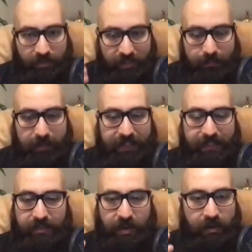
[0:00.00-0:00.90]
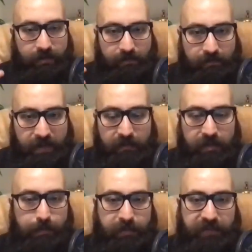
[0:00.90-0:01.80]
these places are very
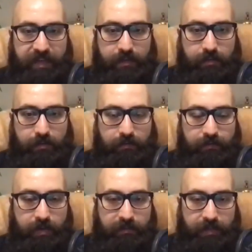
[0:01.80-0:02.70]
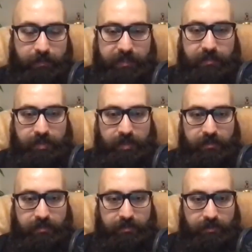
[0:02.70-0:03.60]
deprived from their basic
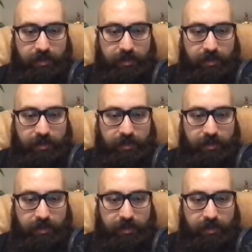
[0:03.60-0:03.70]
rights.